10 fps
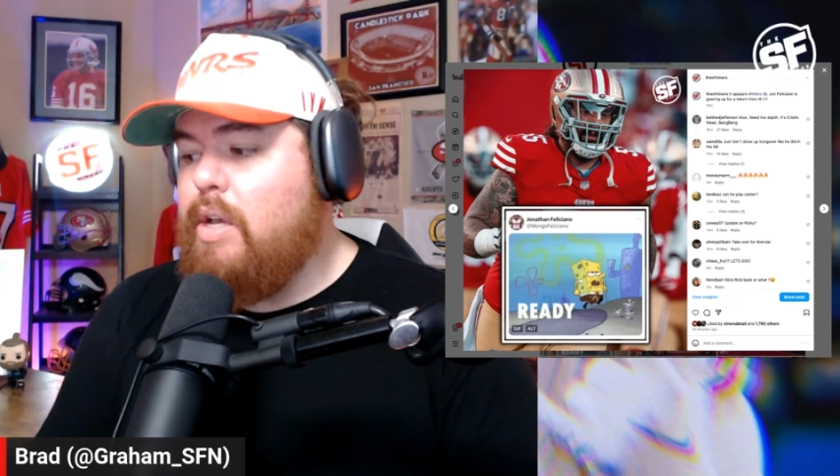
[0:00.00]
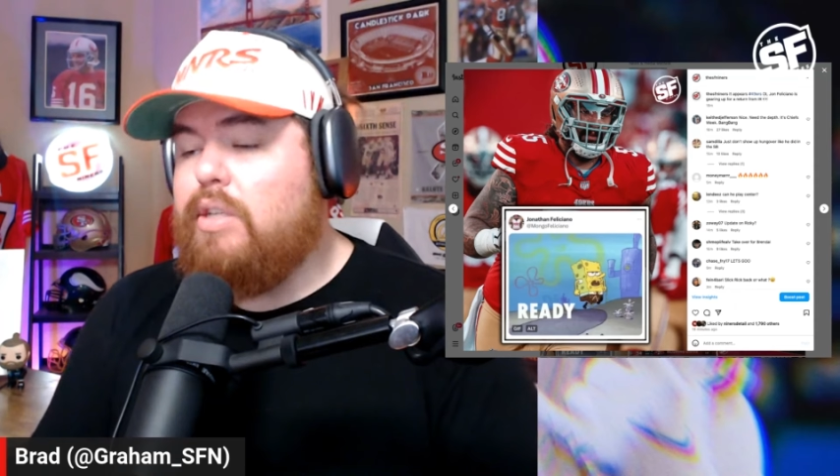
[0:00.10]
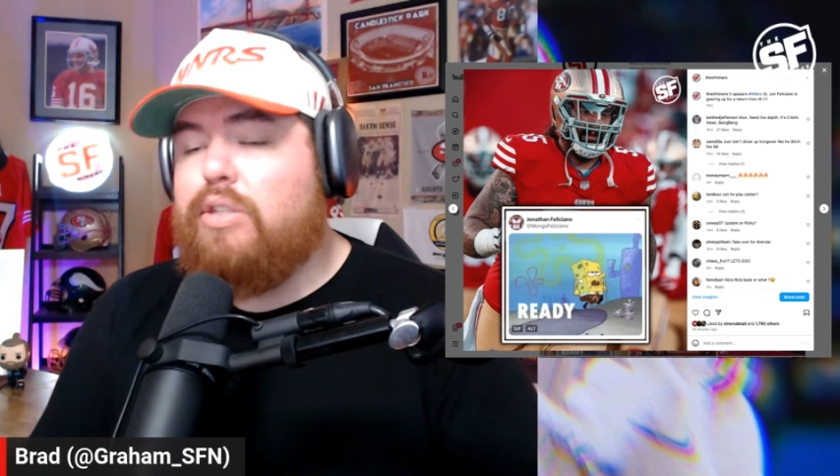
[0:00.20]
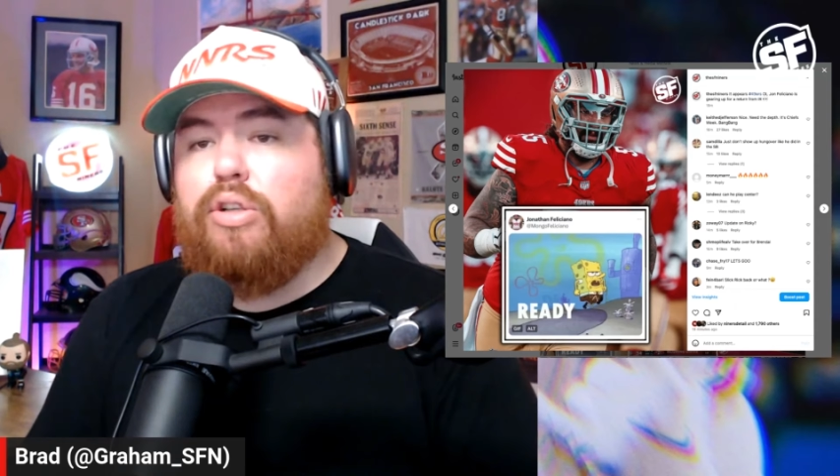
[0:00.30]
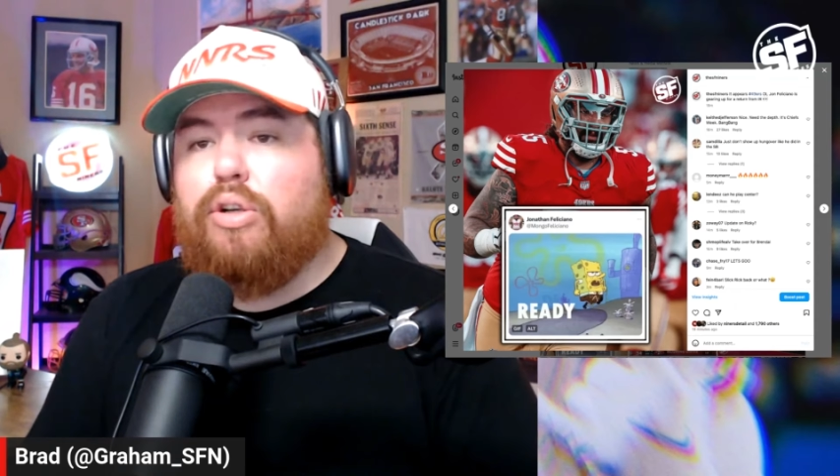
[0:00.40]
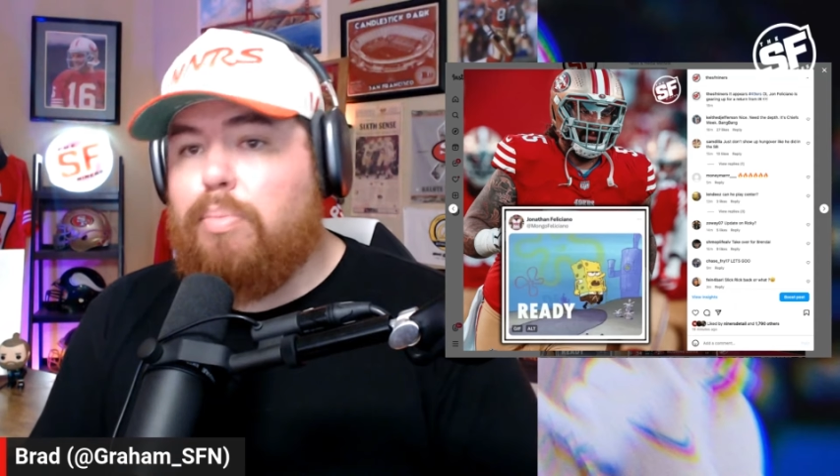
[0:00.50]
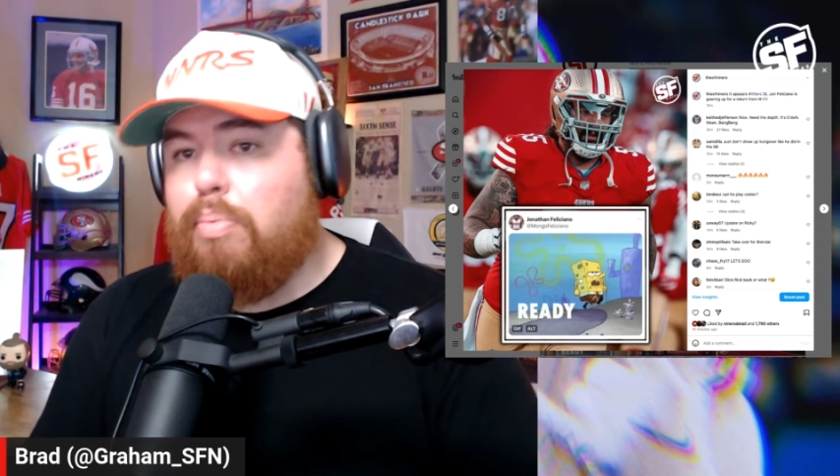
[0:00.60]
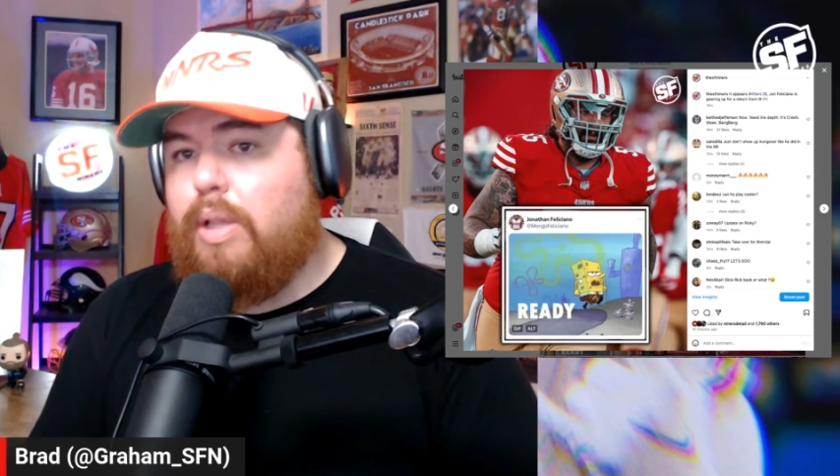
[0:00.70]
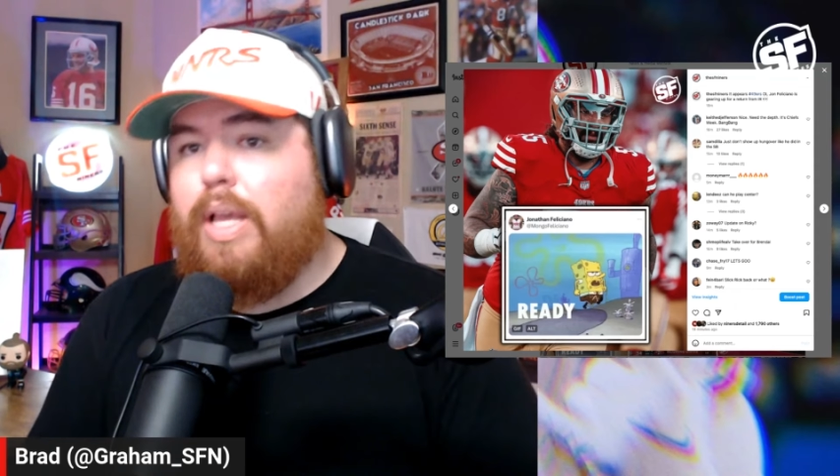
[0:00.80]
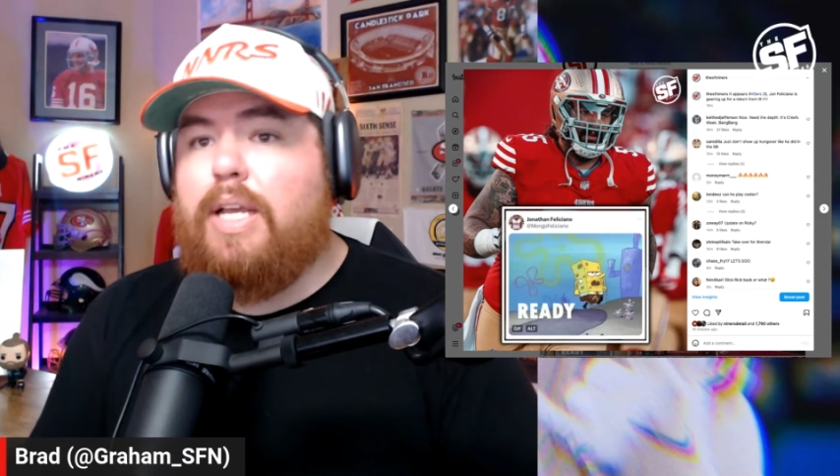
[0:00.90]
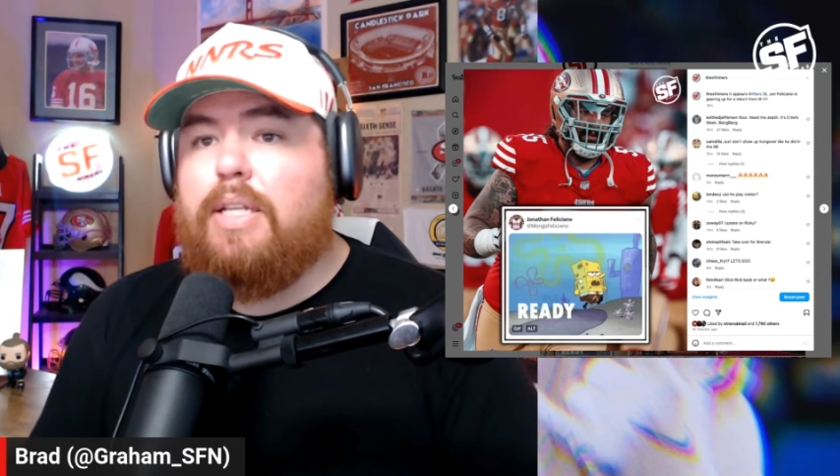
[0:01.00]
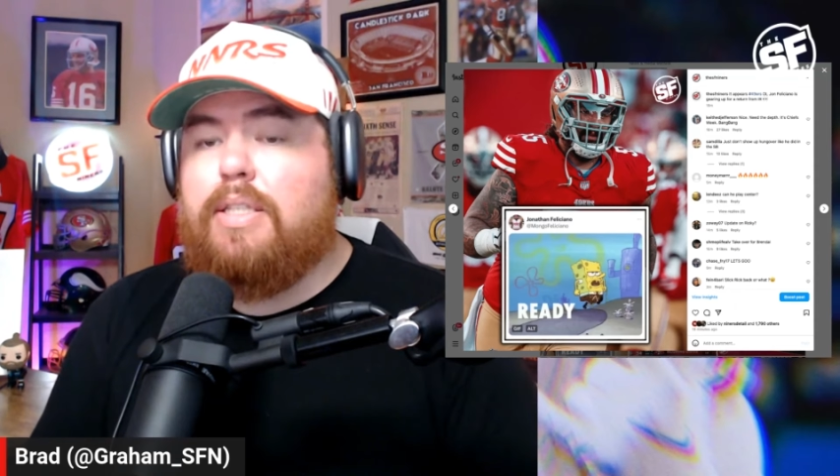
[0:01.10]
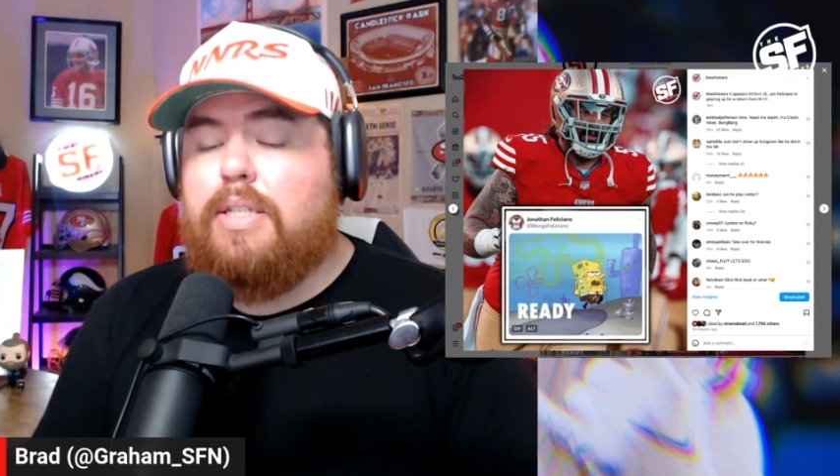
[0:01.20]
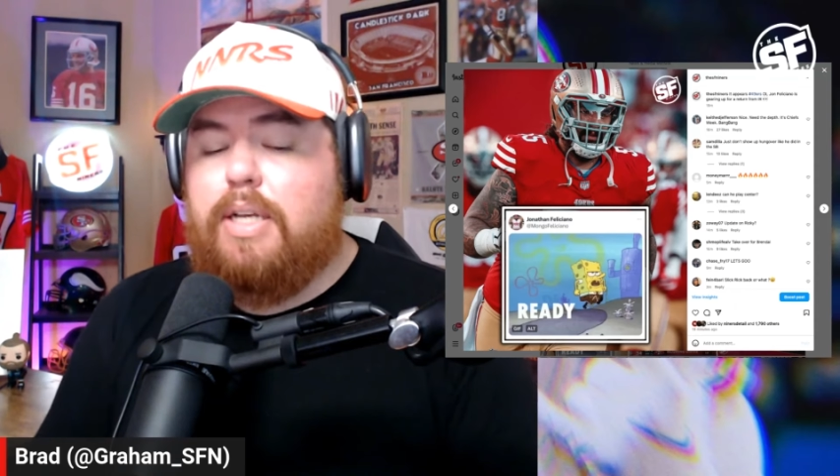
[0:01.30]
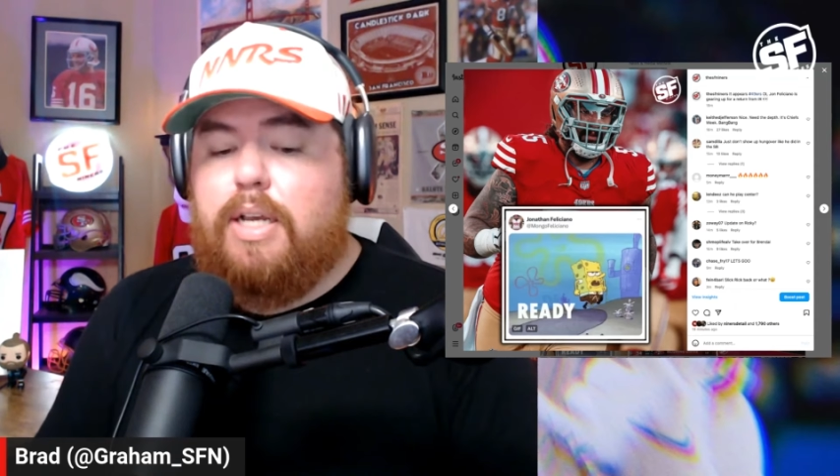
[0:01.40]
supplant